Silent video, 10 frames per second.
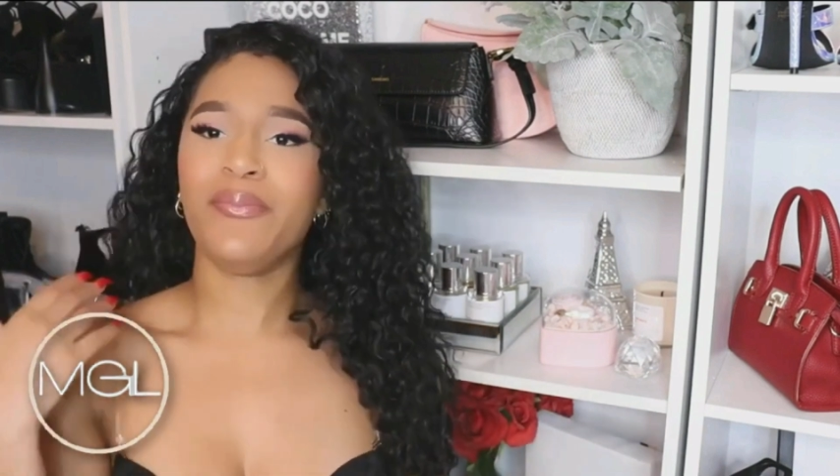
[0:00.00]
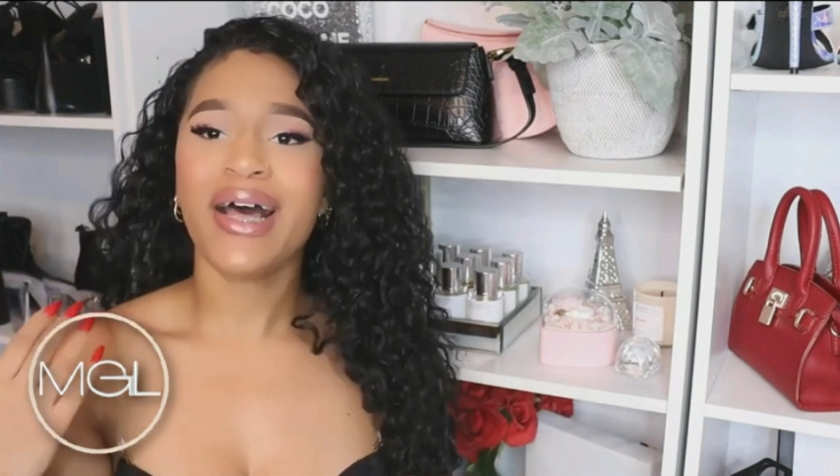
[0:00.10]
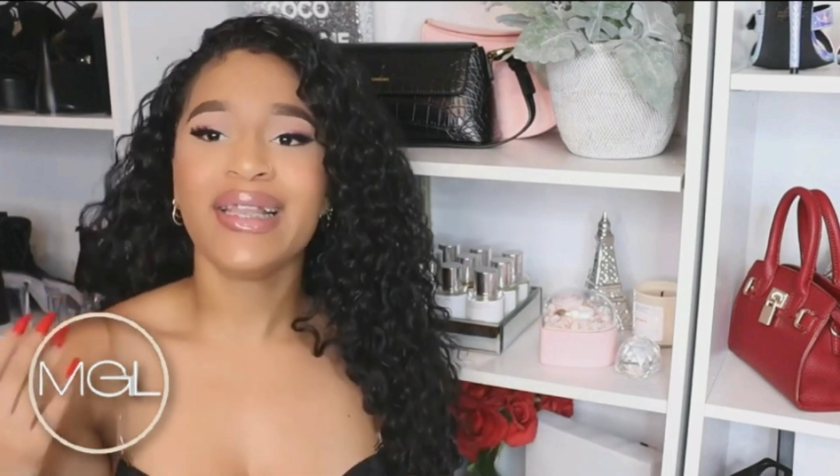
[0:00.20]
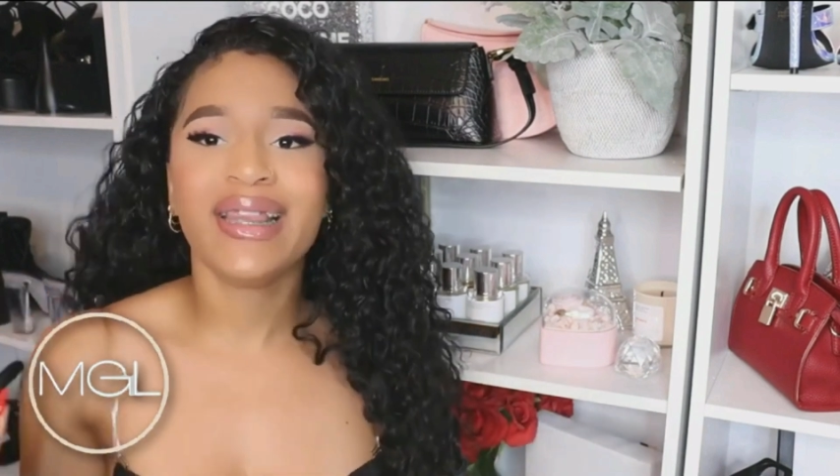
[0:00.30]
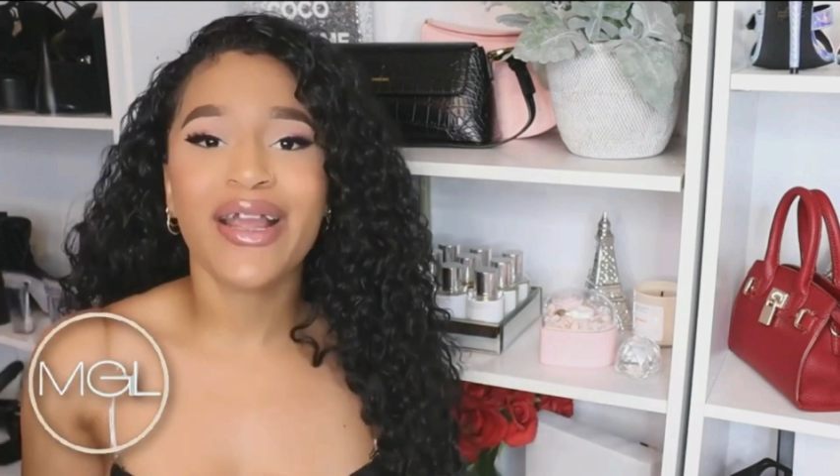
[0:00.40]

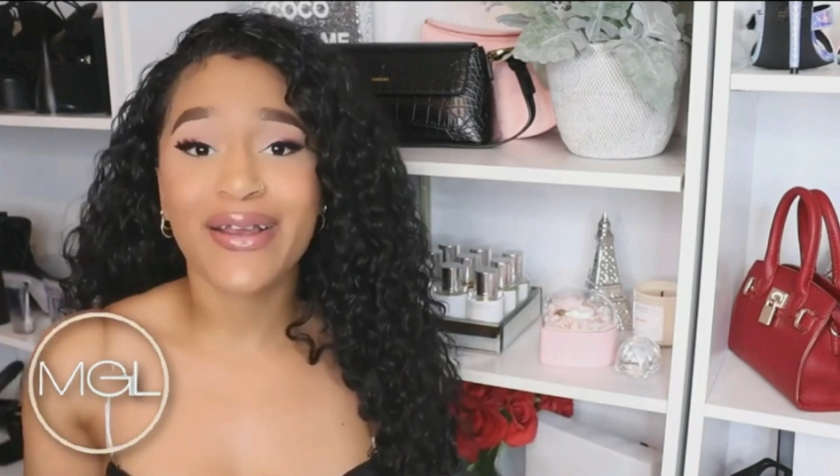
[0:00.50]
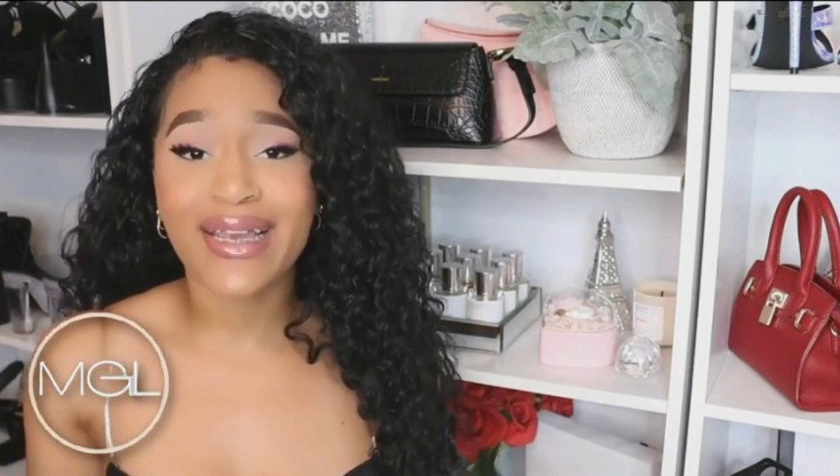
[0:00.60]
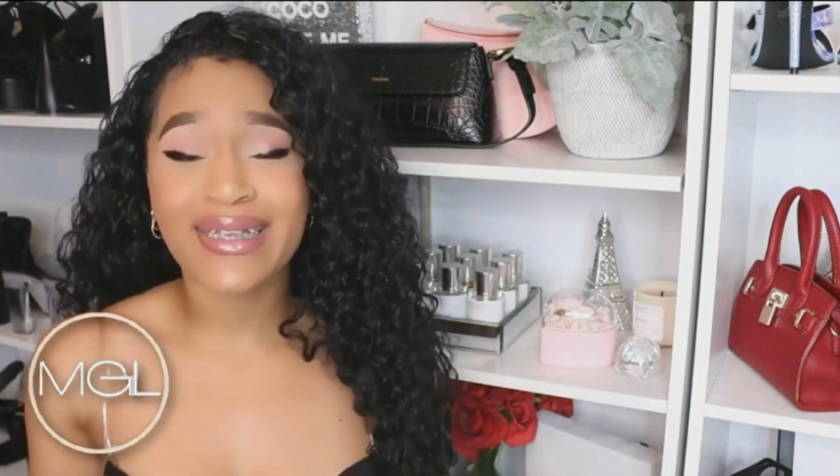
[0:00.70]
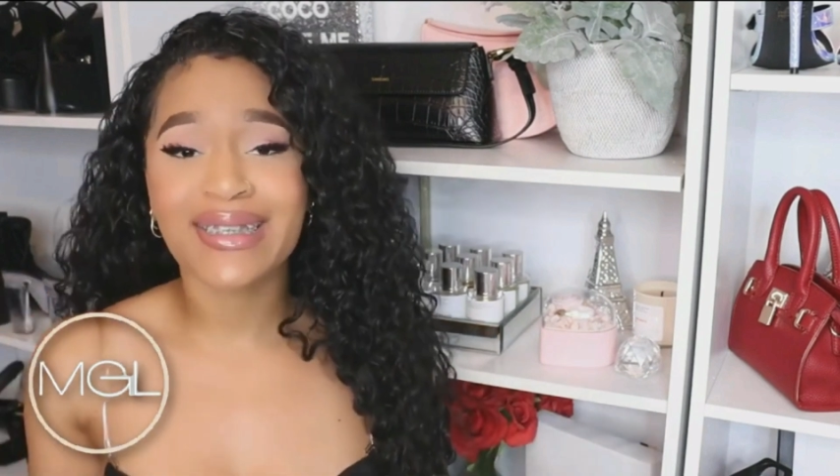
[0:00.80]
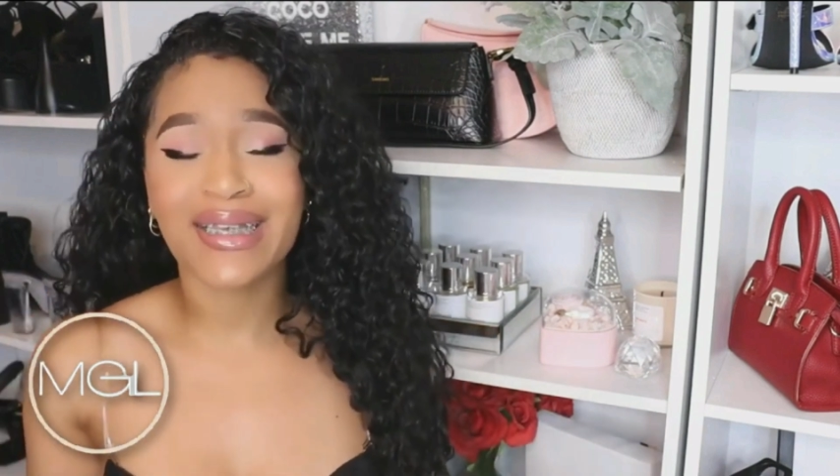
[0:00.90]
but
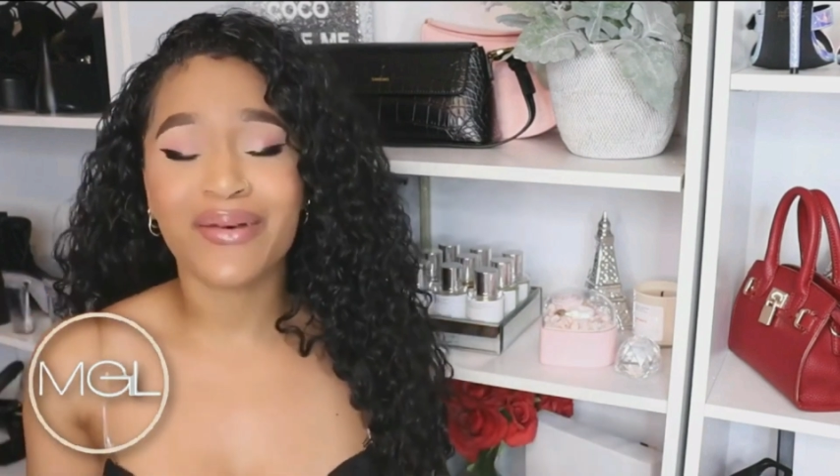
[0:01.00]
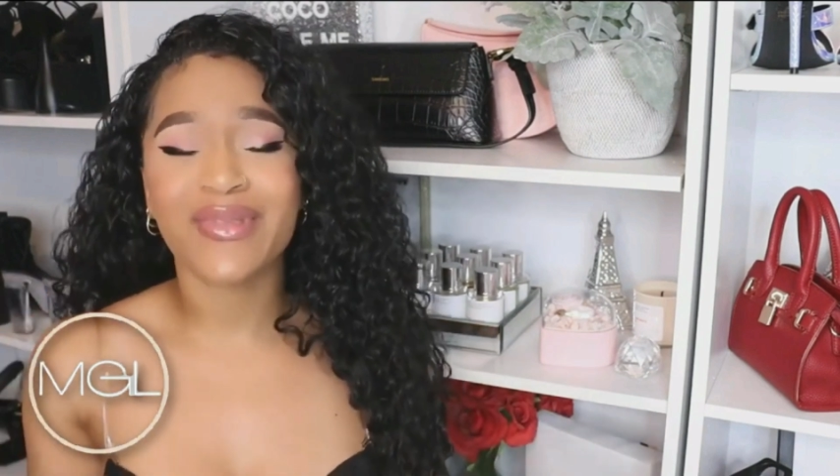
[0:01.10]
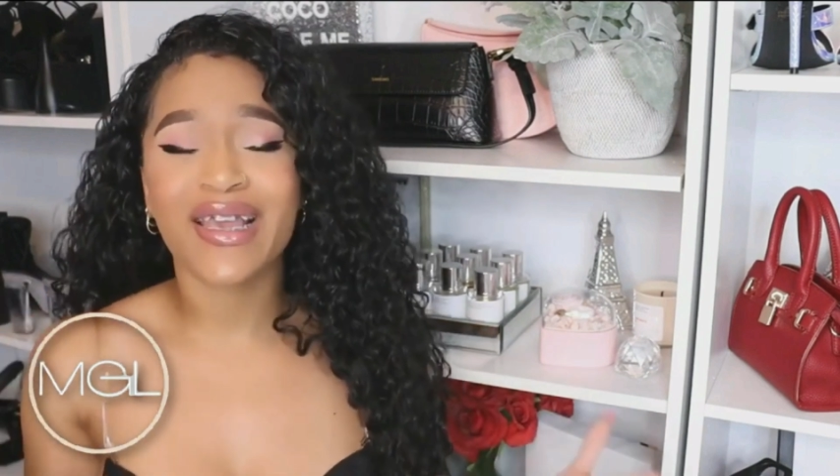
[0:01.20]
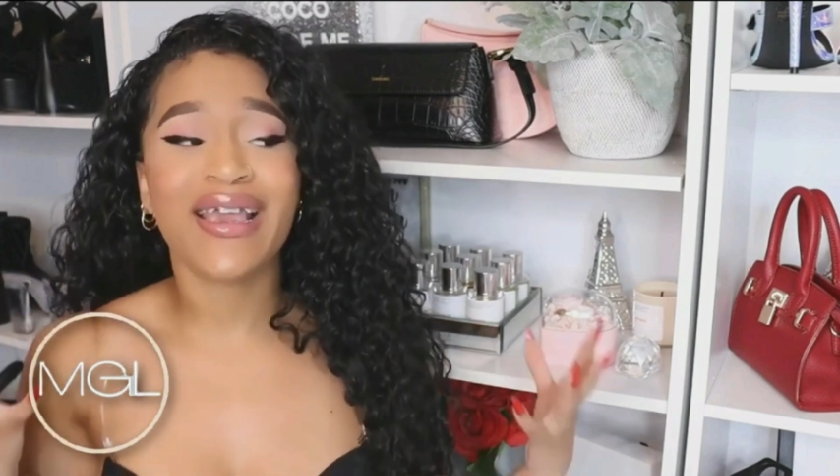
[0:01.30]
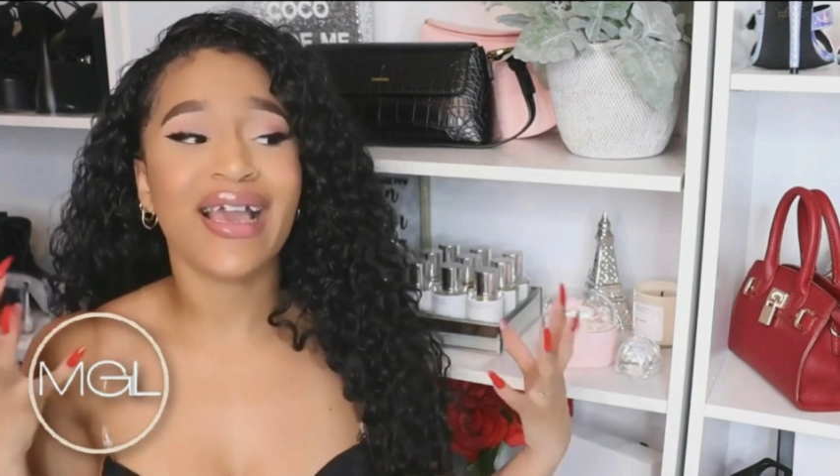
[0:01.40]
there is
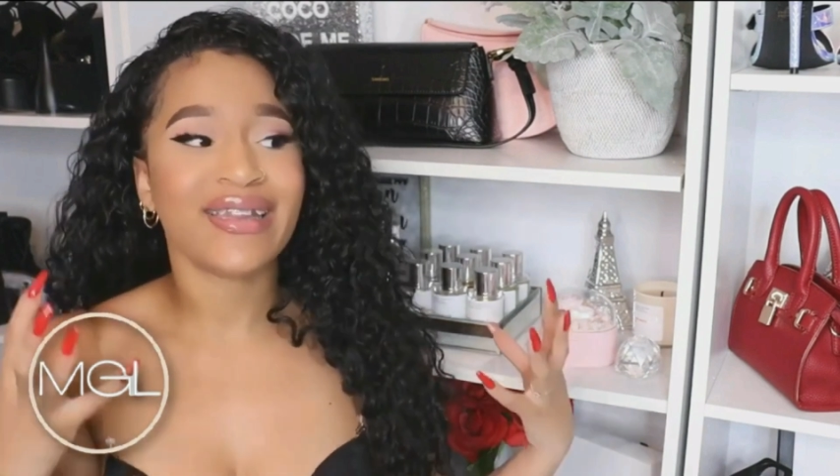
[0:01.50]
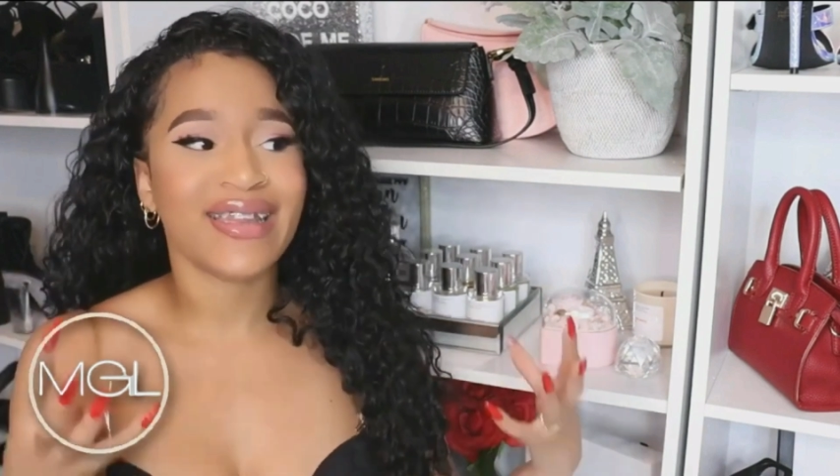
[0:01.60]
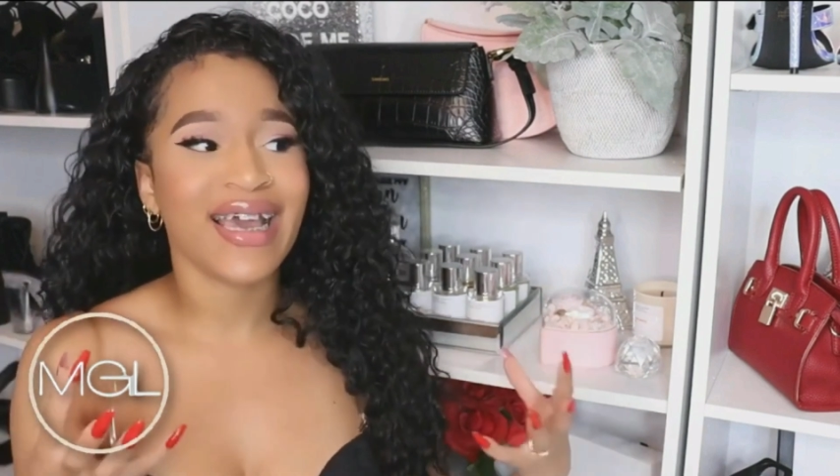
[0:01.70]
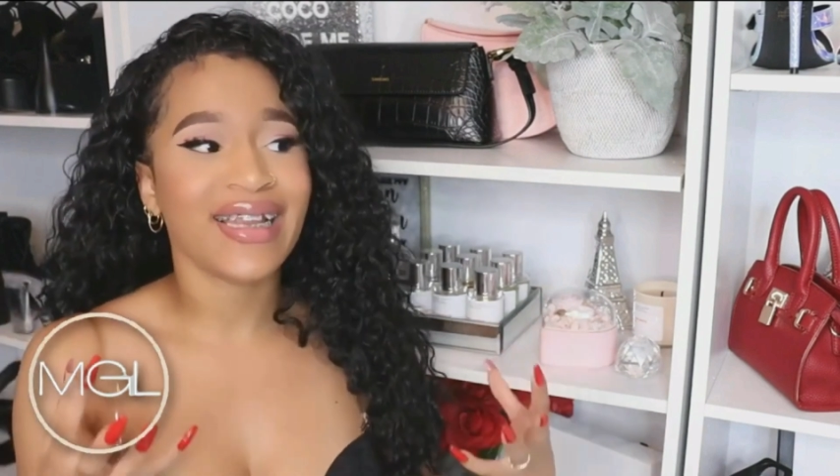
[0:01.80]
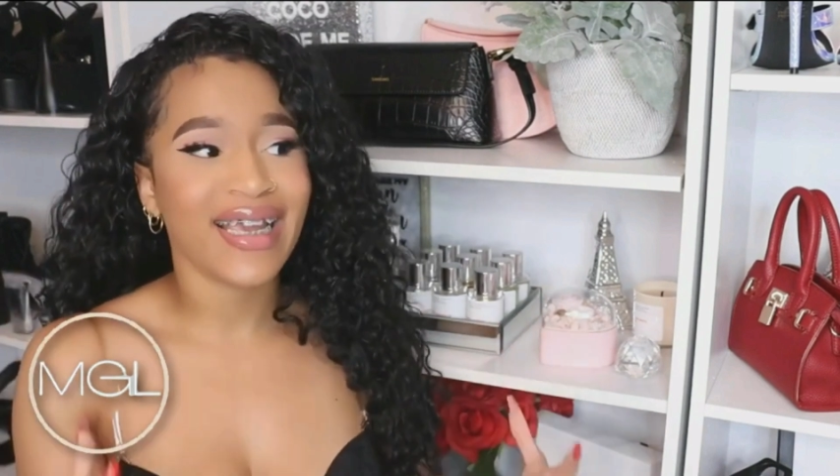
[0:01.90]
something
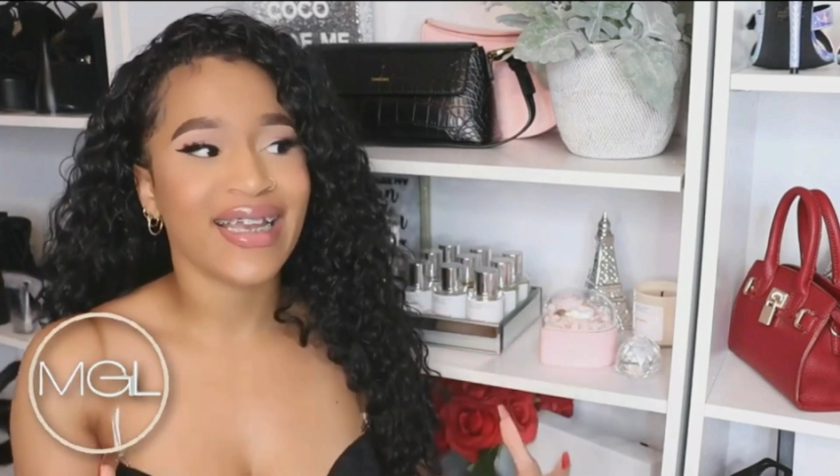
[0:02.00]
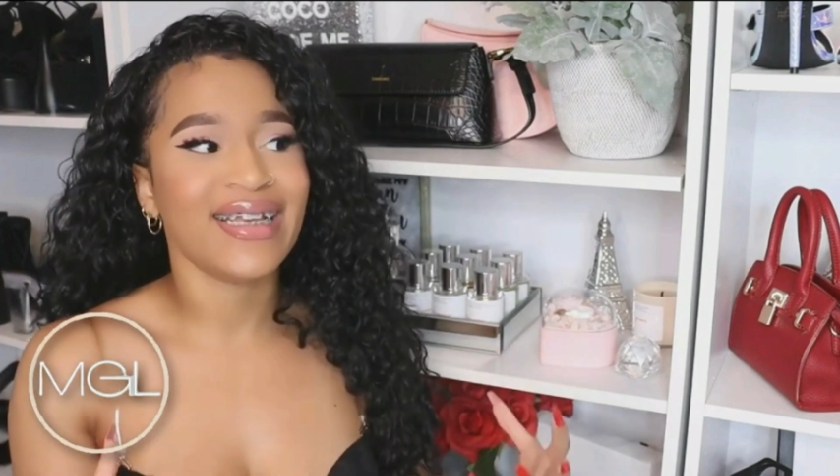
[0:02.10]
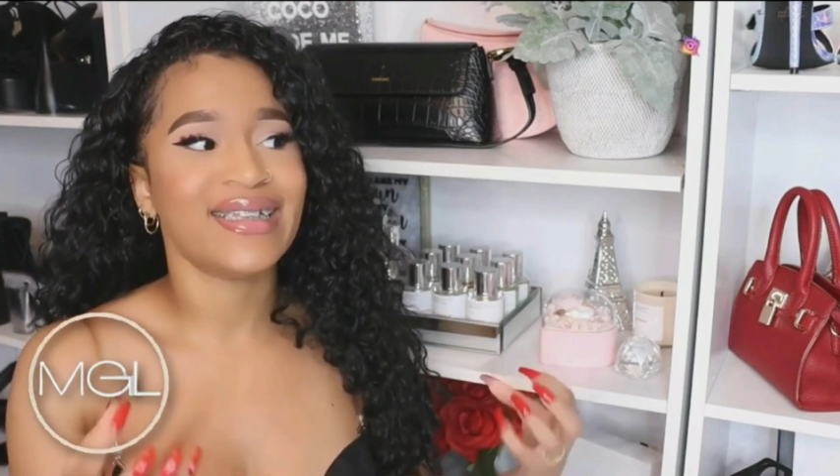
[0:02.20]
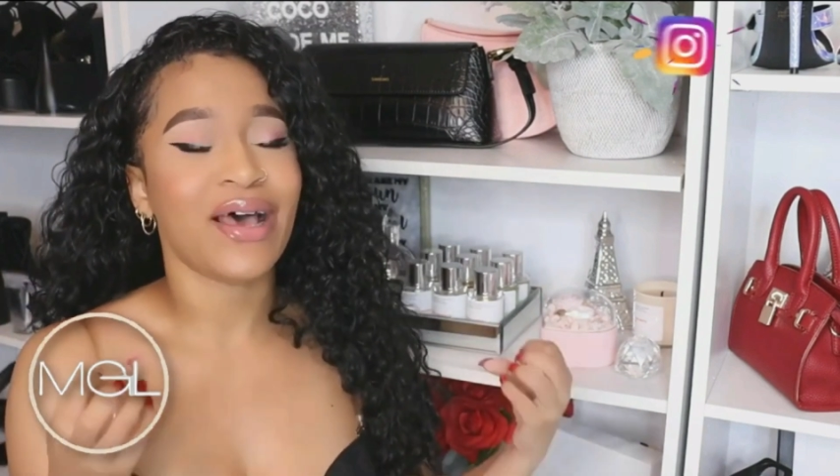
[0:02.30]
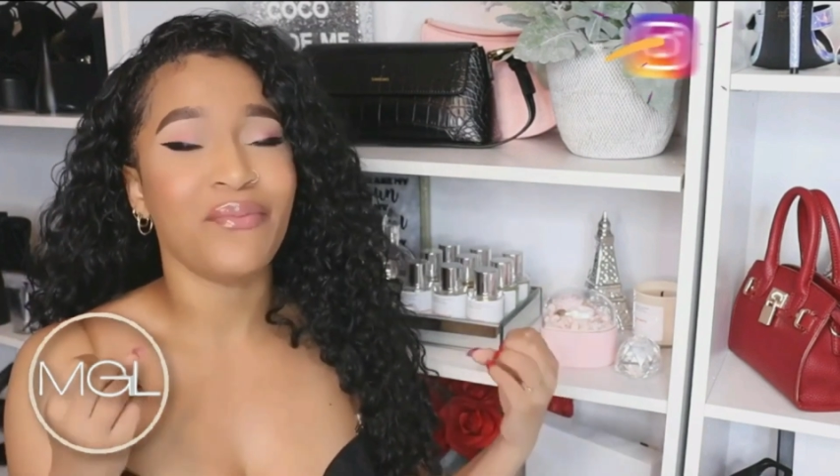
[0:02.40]
that
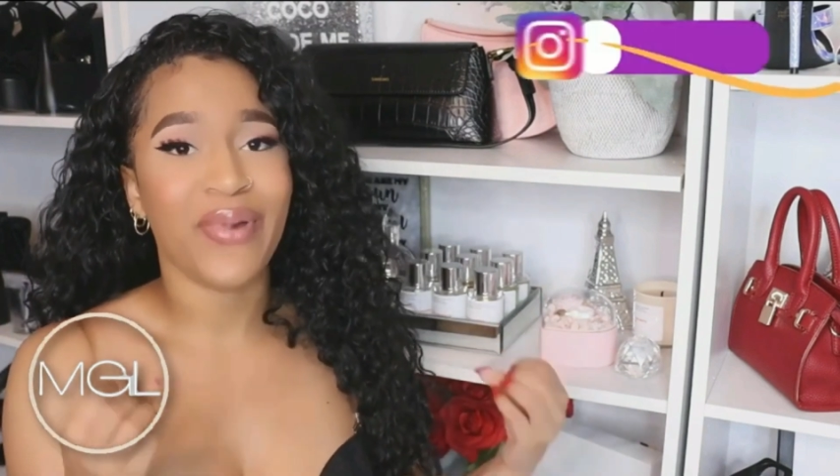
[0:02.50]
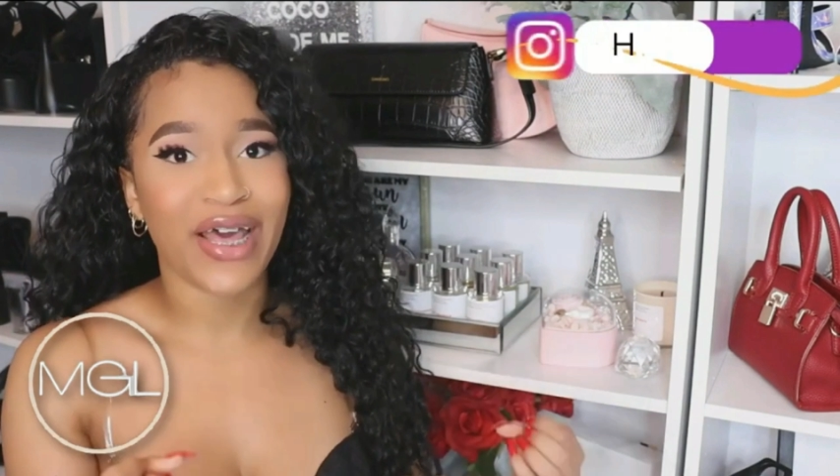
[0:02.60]
is